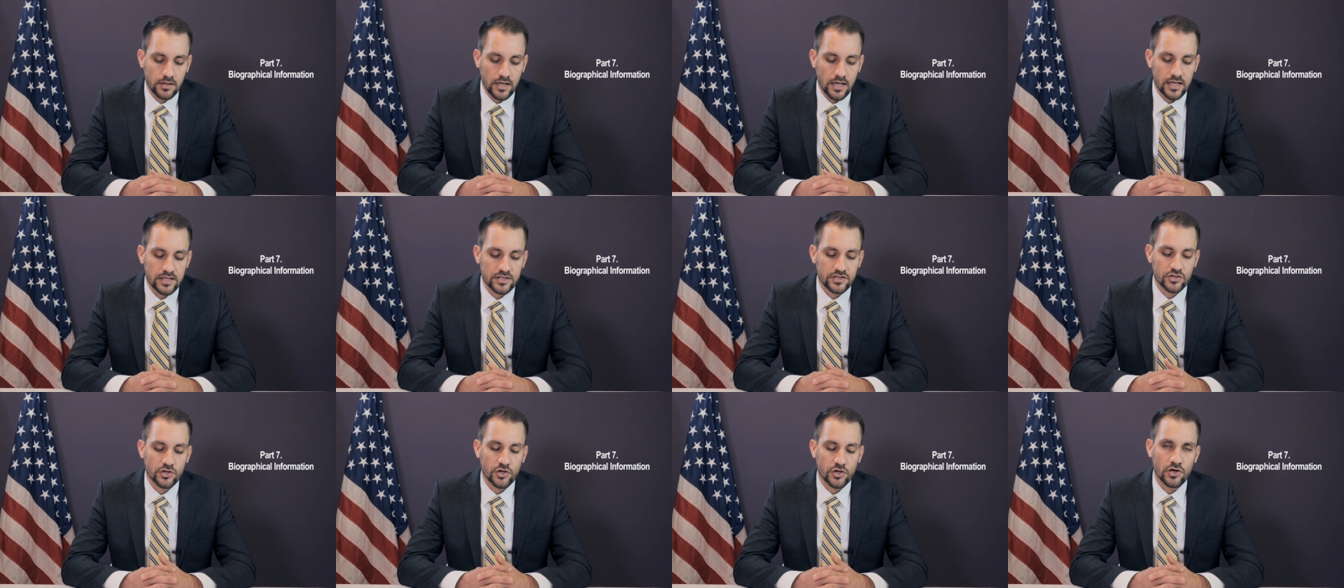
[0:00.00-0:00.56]

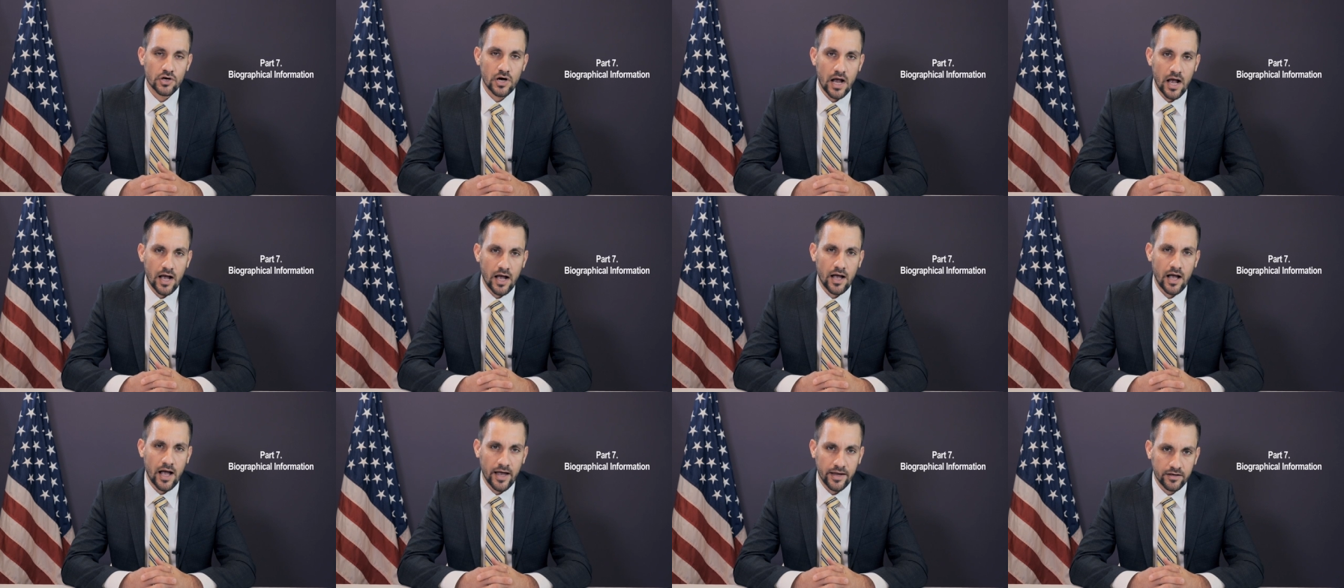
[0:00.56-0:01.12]
Is your
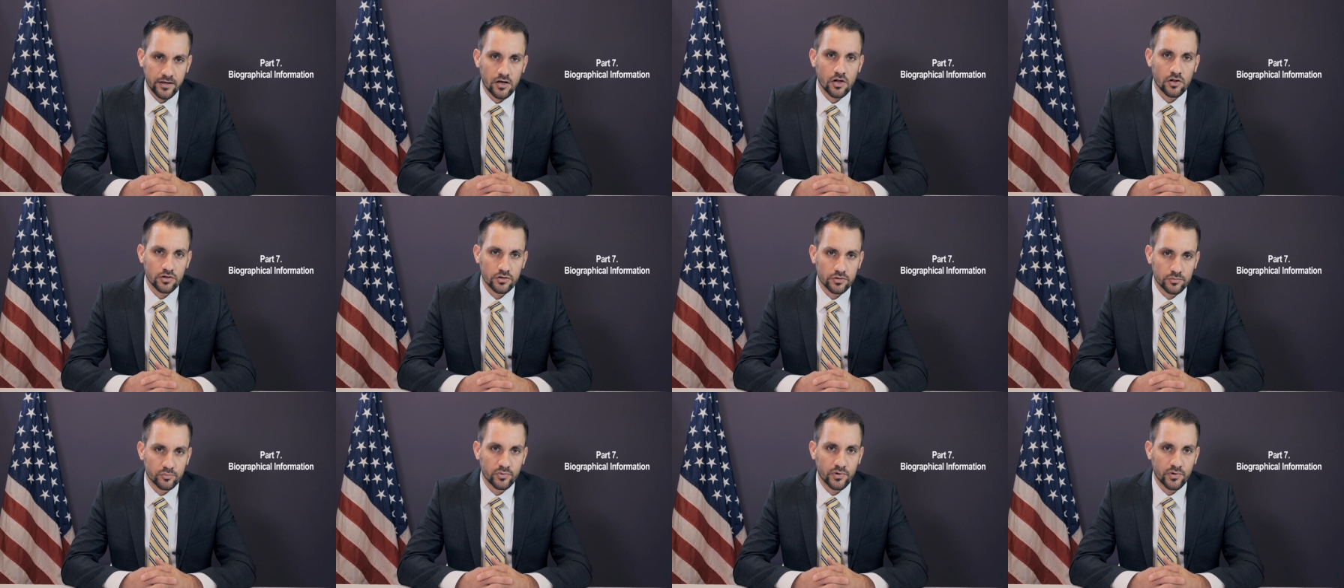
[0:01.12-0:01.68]
eye
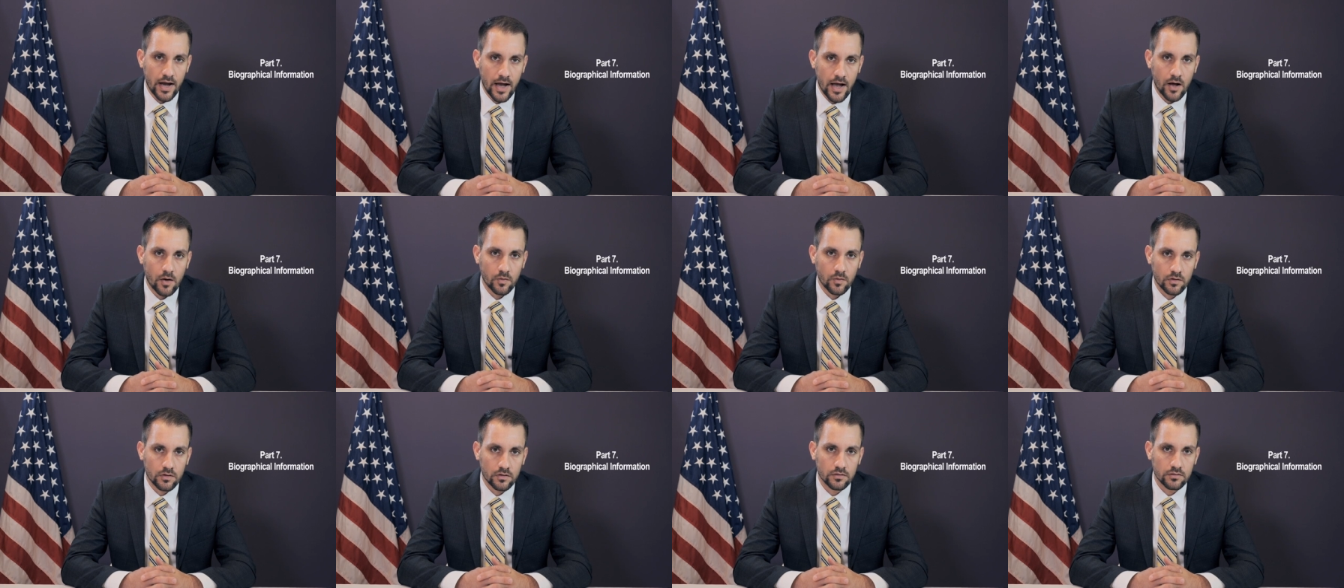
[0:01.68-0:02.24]
color
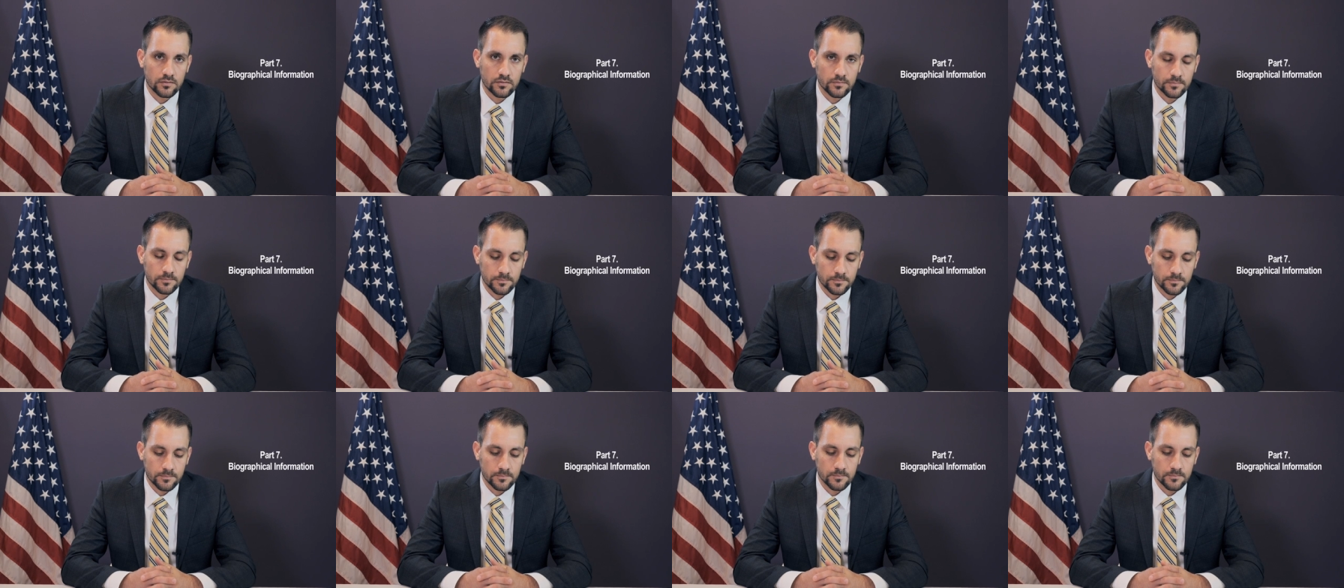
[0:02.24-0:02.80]
brown?
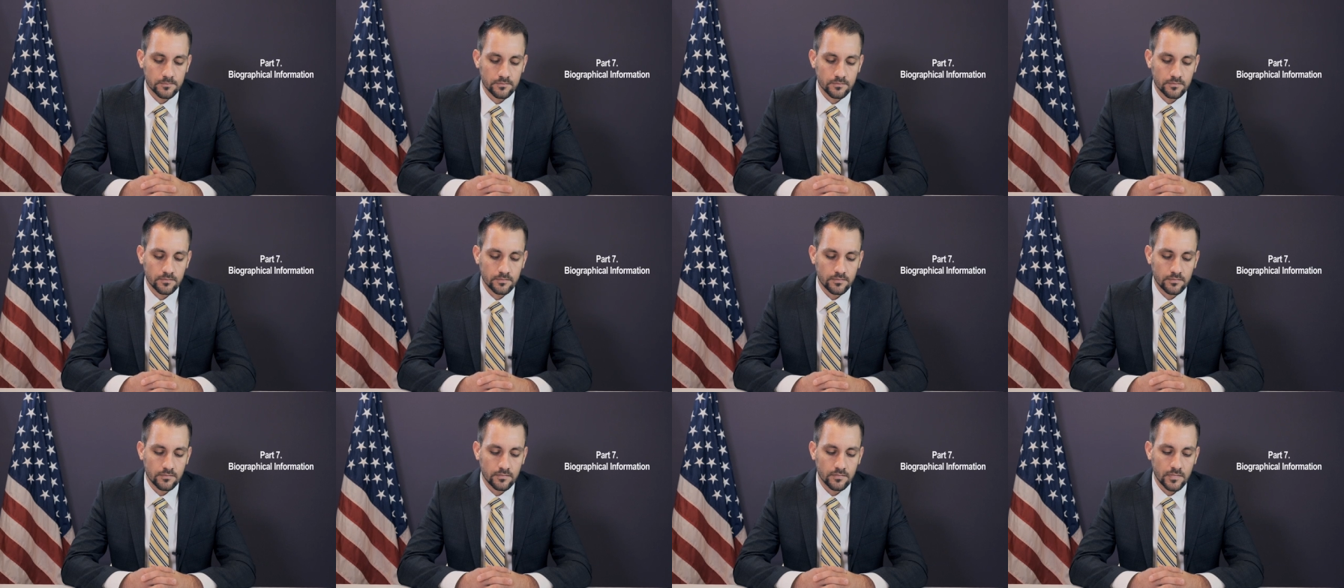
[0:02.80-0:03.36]

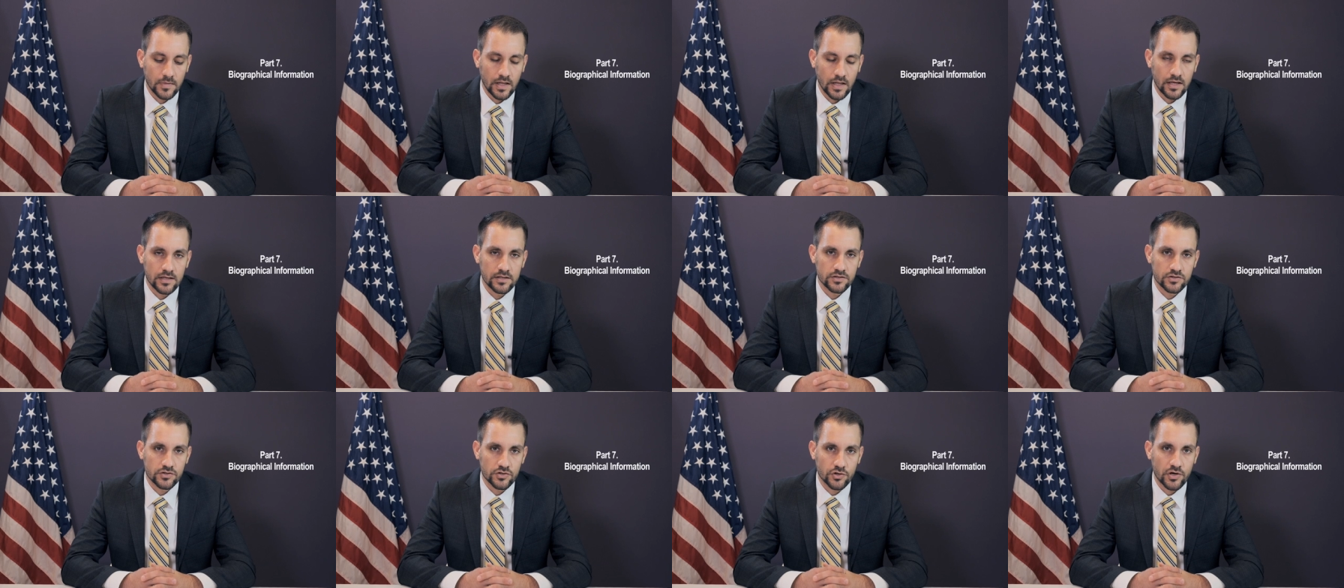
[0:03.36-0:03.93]

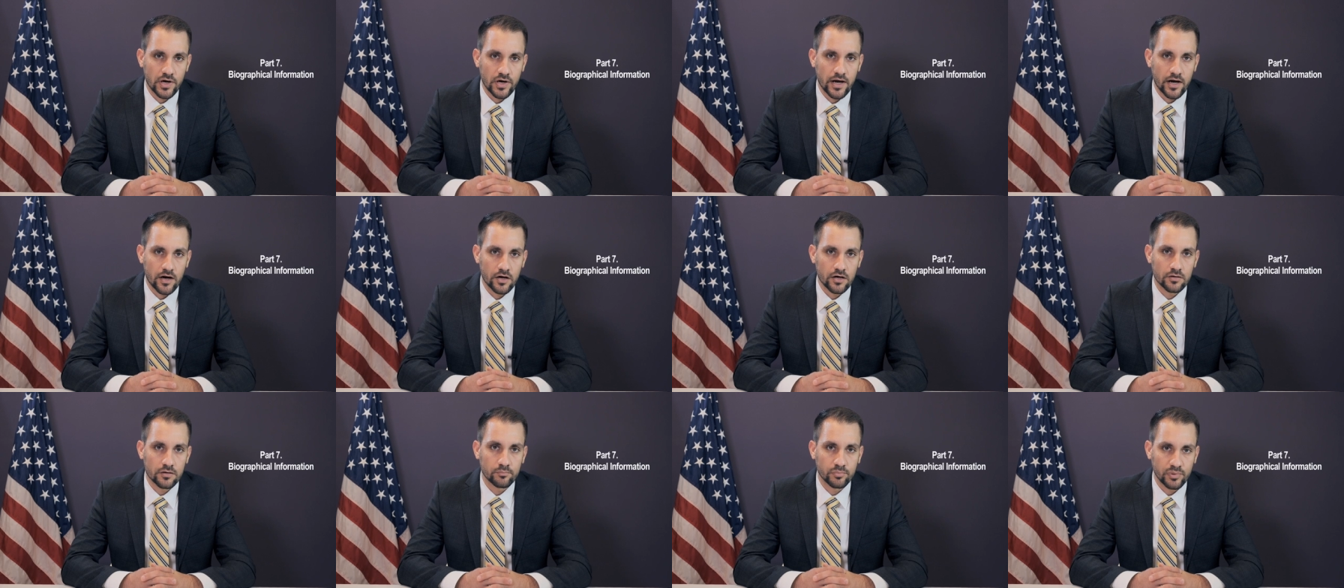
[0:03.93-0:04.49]
Is your
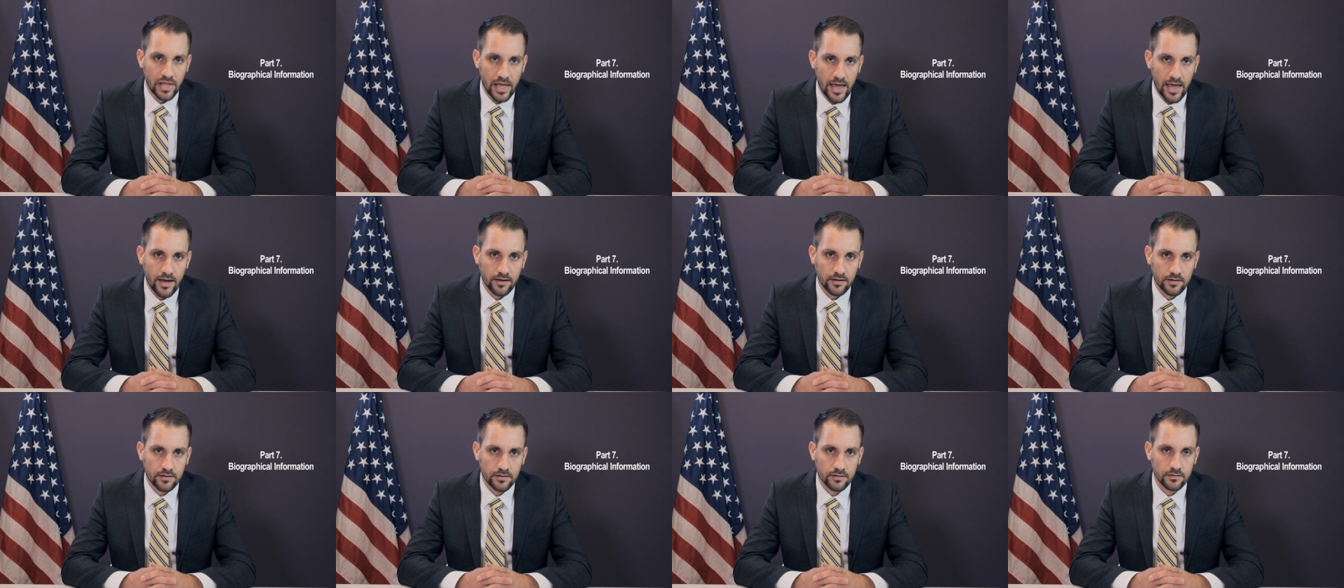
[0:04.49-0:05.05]
hair
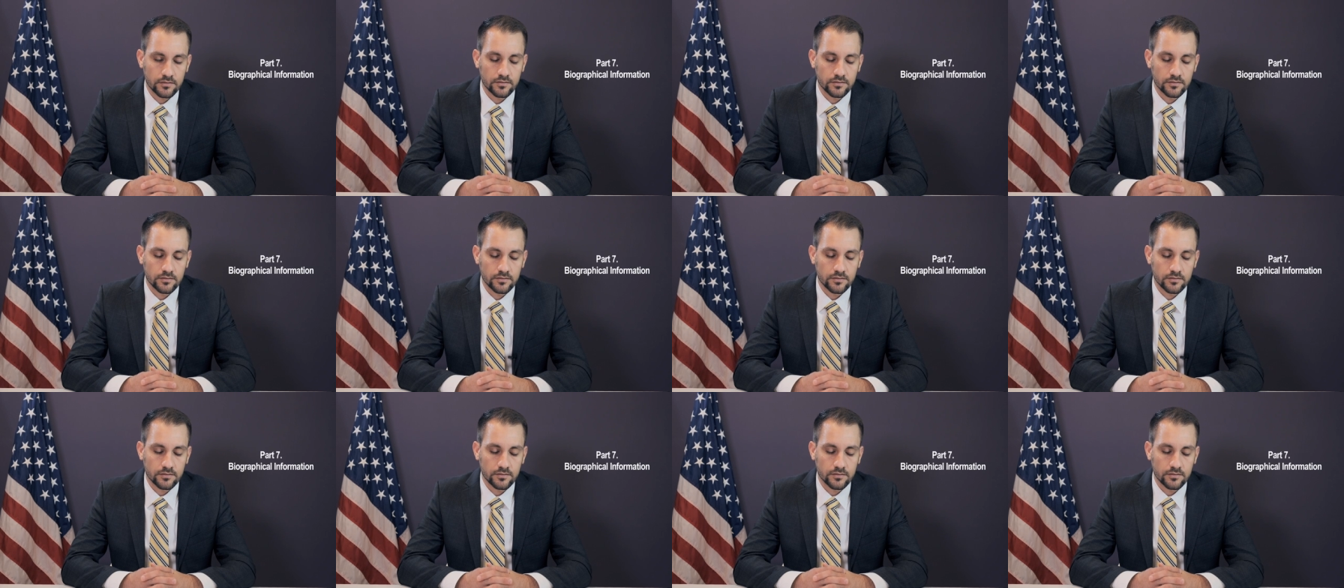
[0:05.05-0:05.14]
black?